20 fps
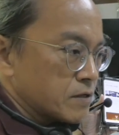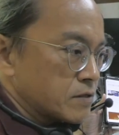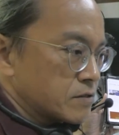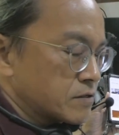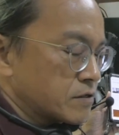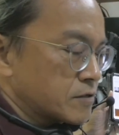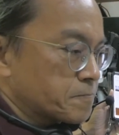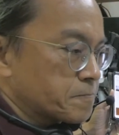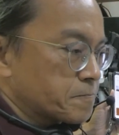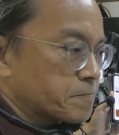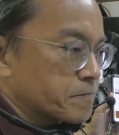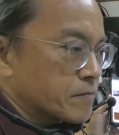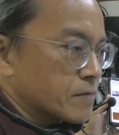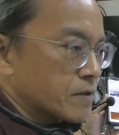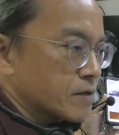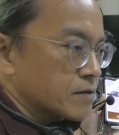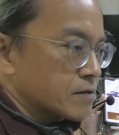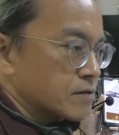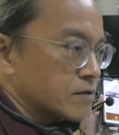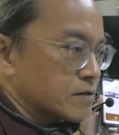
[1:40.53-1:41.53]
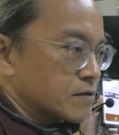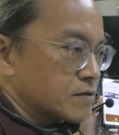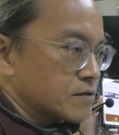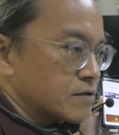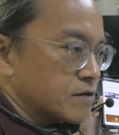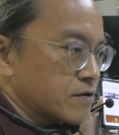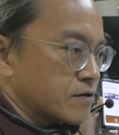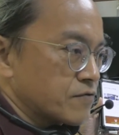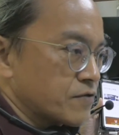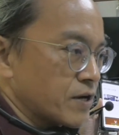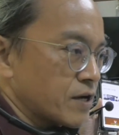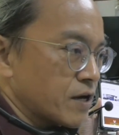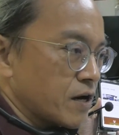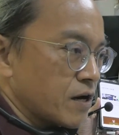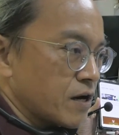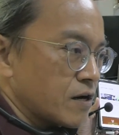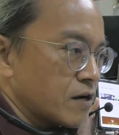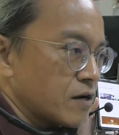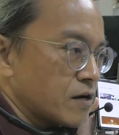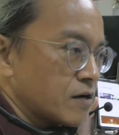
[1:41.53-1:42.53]
Okay, there
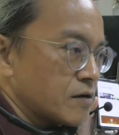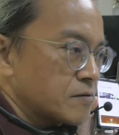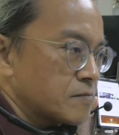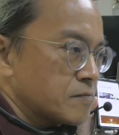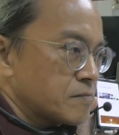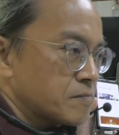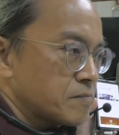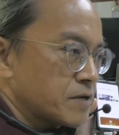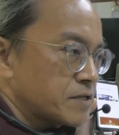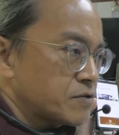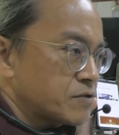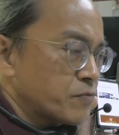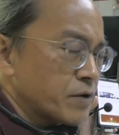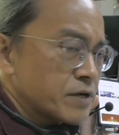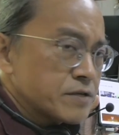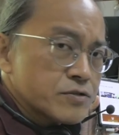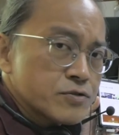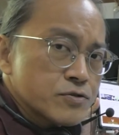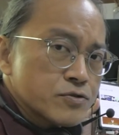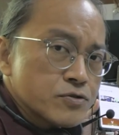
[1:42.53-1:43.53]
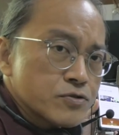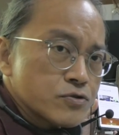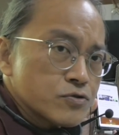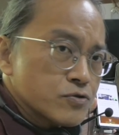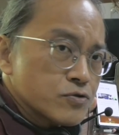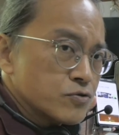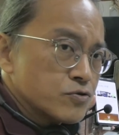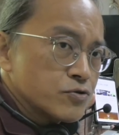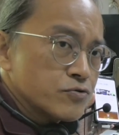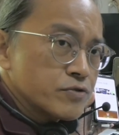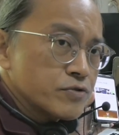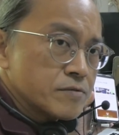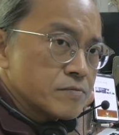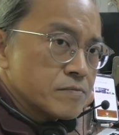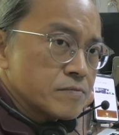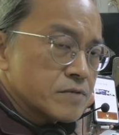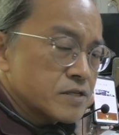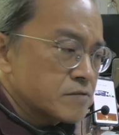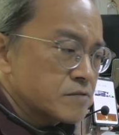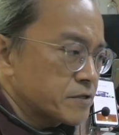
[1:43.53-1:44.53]
are many ways to do it,
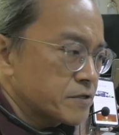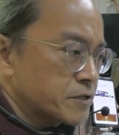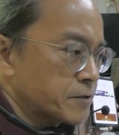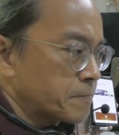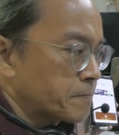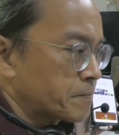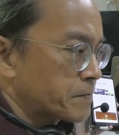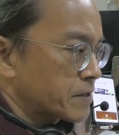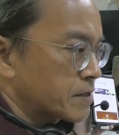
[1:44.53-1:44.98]
many.